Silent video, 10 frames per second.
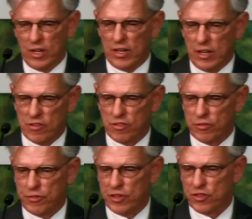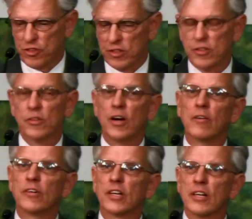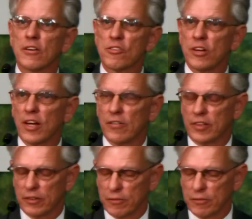is sufficient to ever get us to heaven.